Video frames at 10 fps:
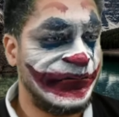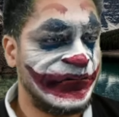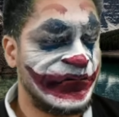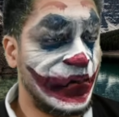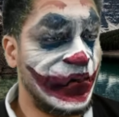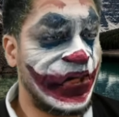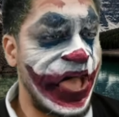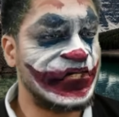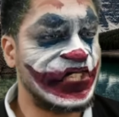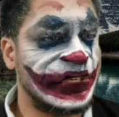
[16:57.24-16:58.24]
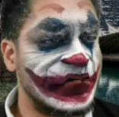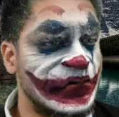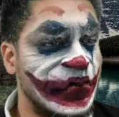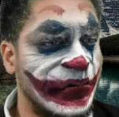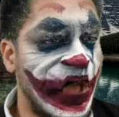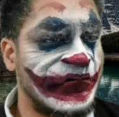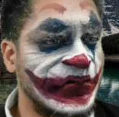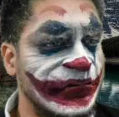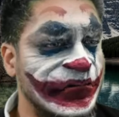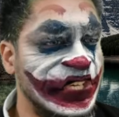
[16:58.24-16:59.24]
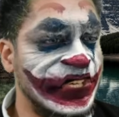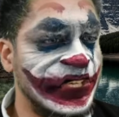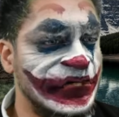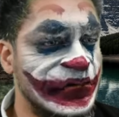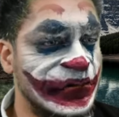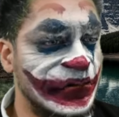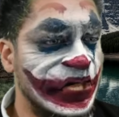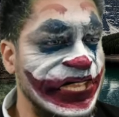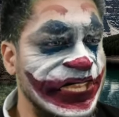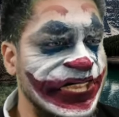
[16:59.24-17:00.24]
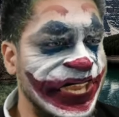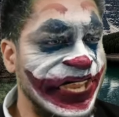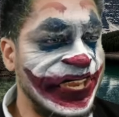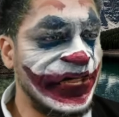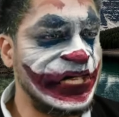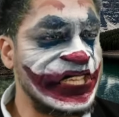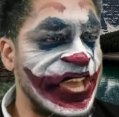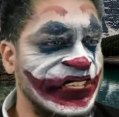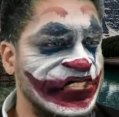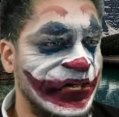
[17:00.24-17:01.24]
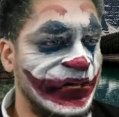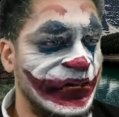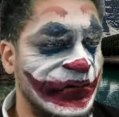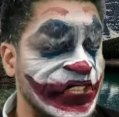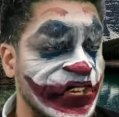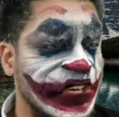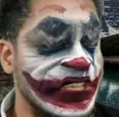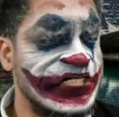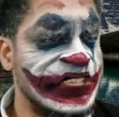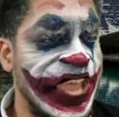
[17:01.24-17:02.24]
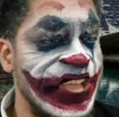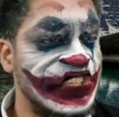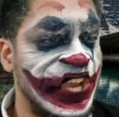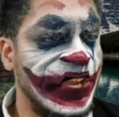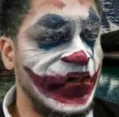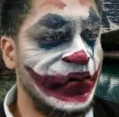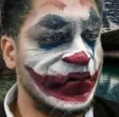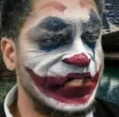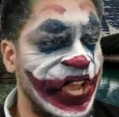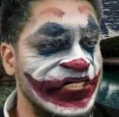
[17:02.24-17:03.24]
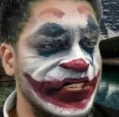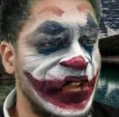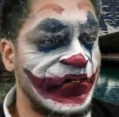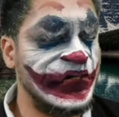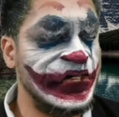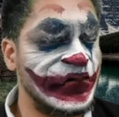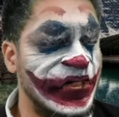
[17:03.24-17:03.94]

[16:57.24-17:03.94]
so who capture the scope of a mission into enemy territory with a realistic edge and no shortage of visual